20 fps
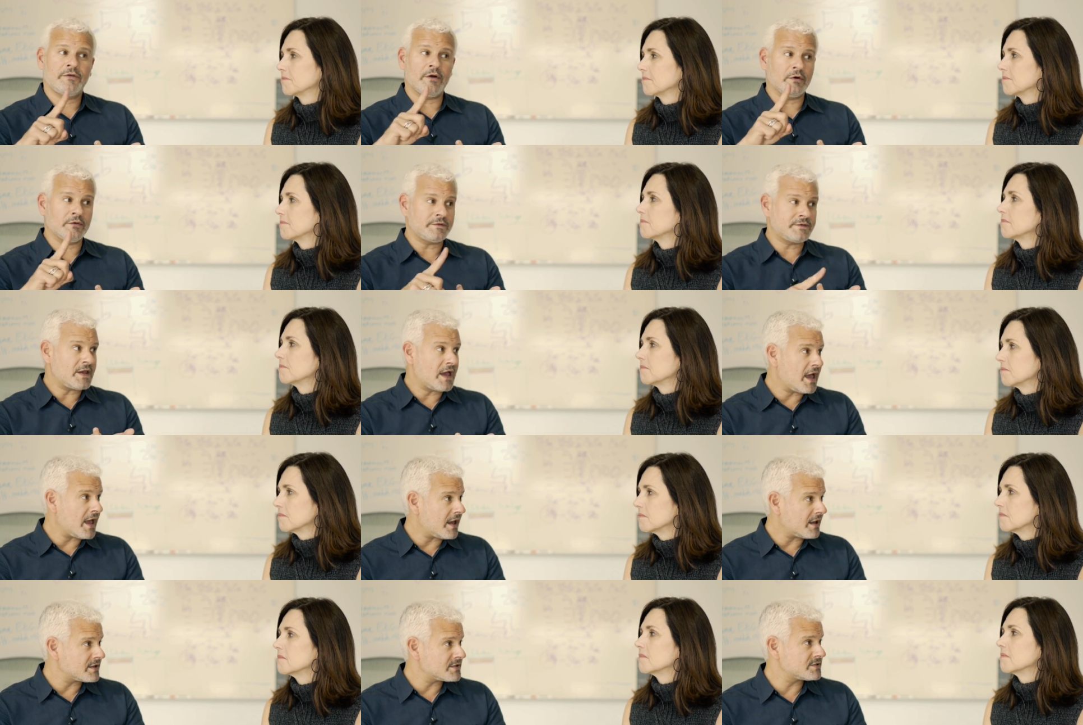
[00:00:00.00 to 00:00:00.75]
Speaker 1: don't
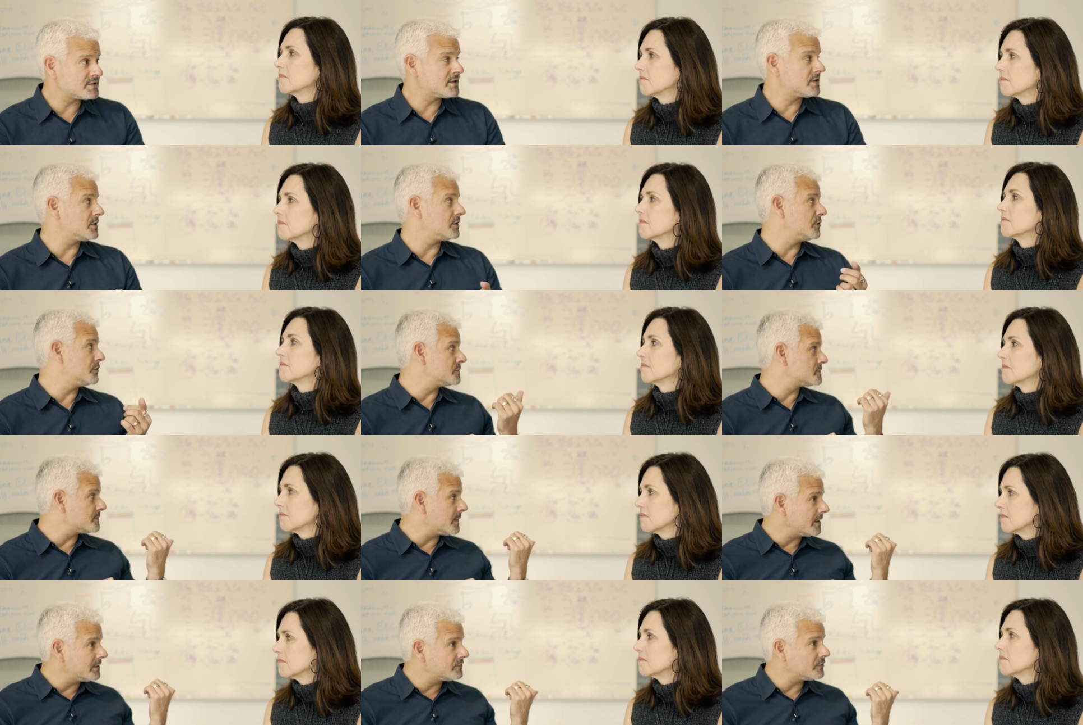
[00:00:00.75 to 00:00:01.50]
text,
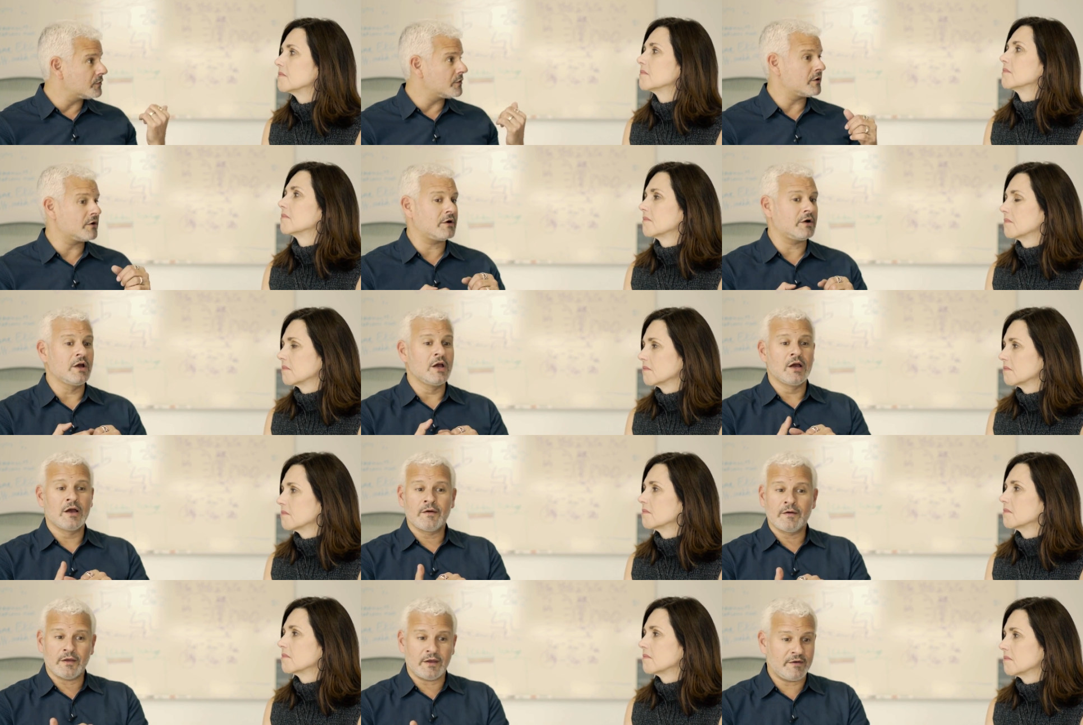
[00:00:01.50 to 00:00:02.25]
close my door,
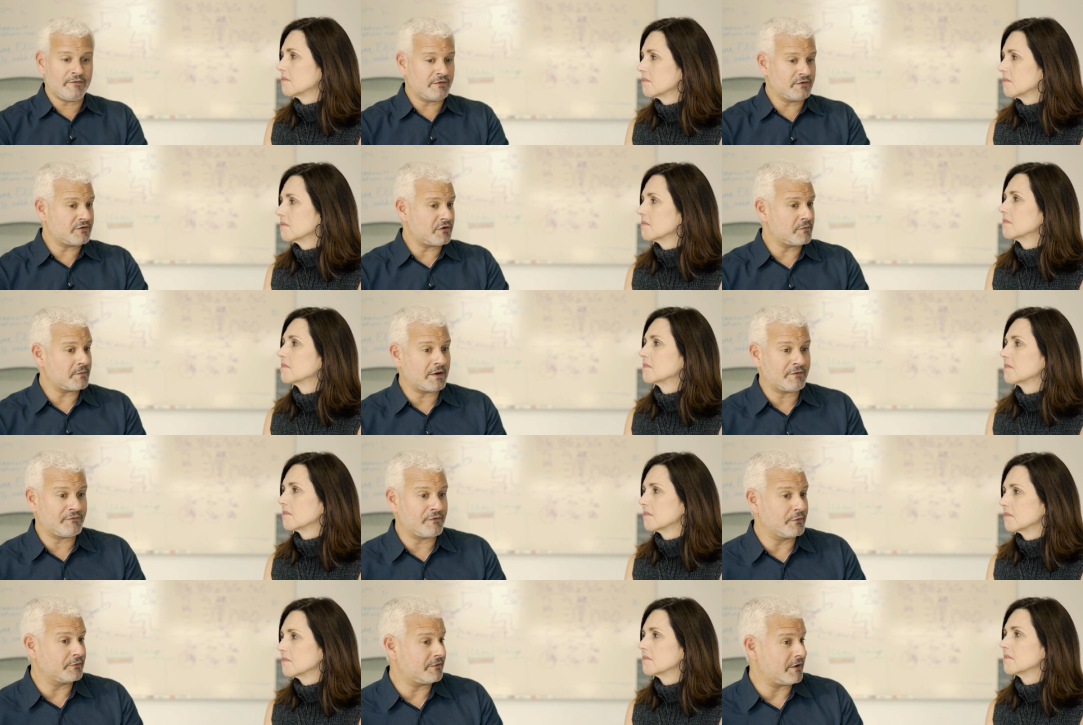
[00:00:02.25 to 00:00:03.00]
even turn my
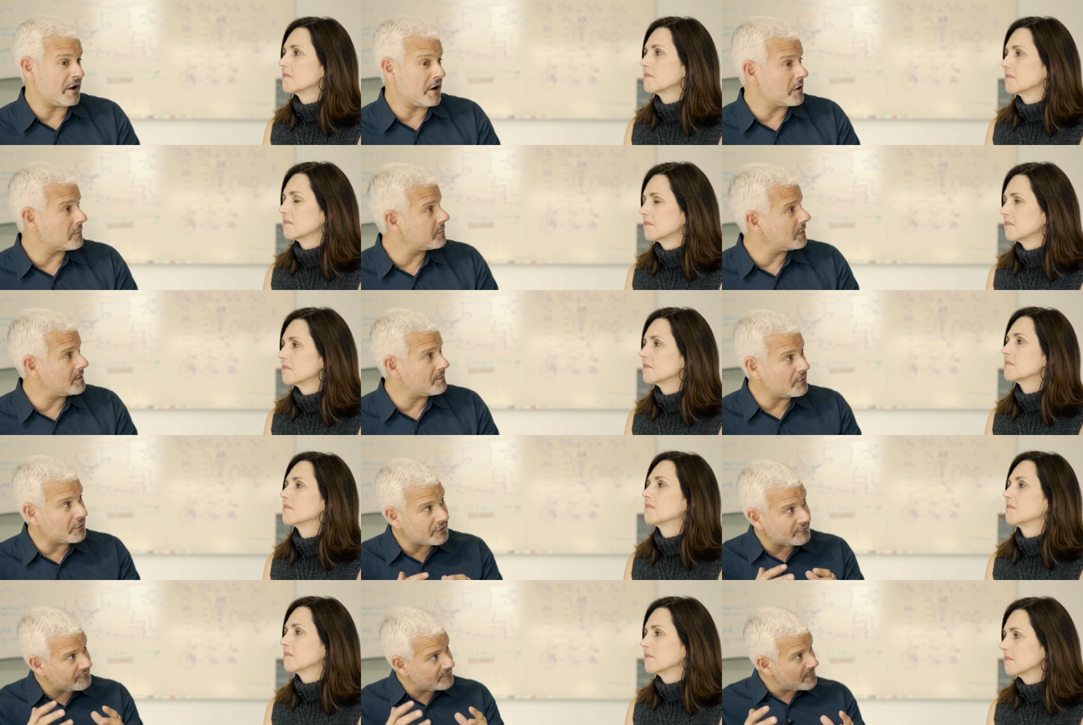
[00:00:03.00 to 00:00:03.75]
phone to airplane
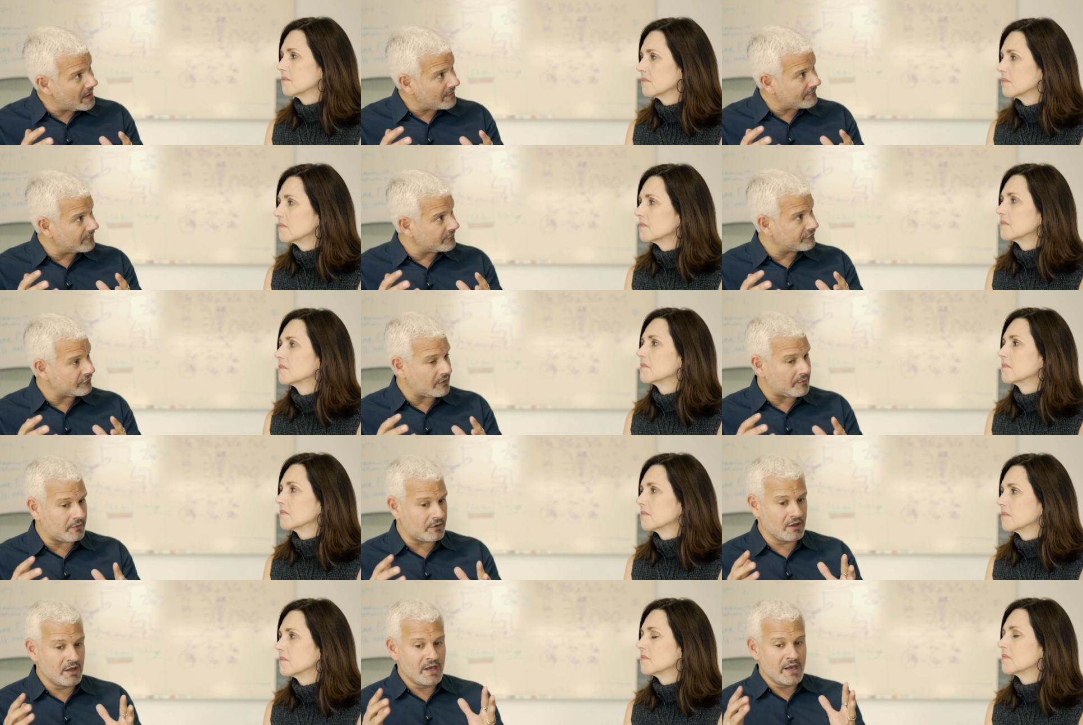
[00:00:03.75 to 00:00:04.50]
mode if I'm having
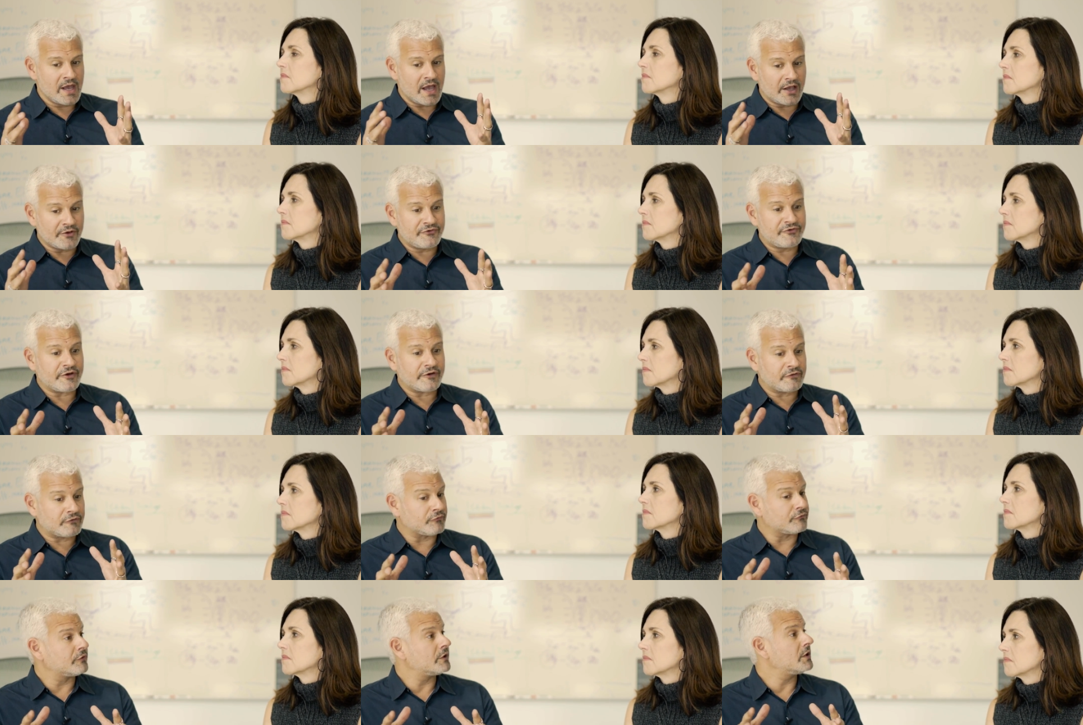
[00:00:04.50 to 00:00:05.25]
trouble, and
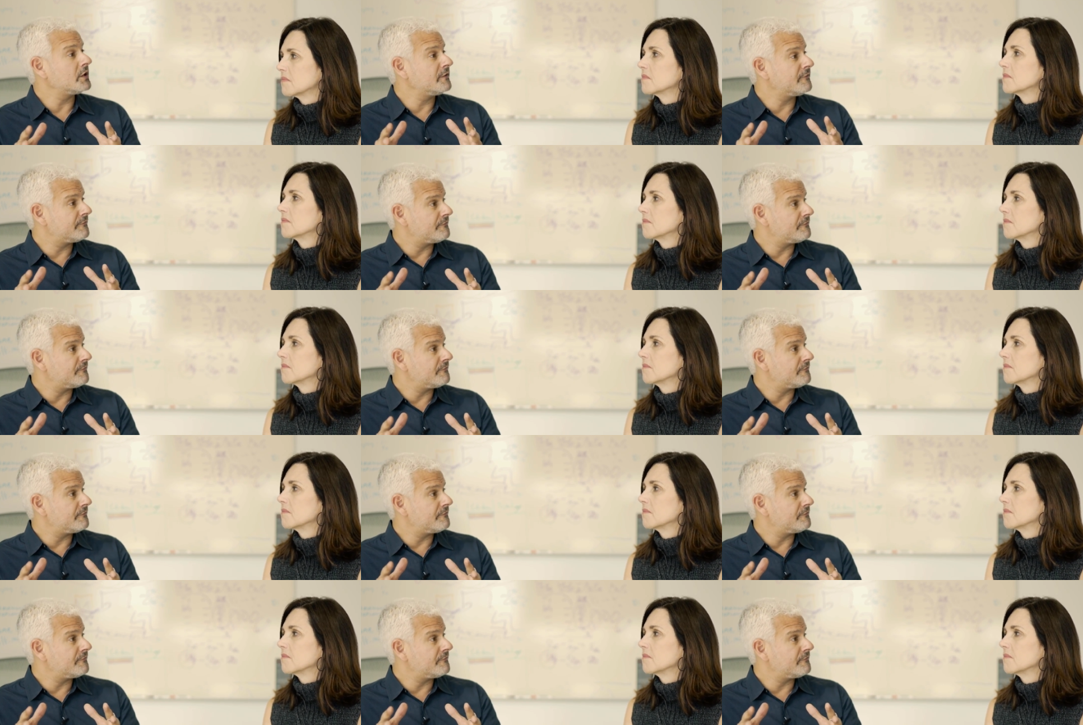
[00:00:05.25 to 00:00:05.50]
just really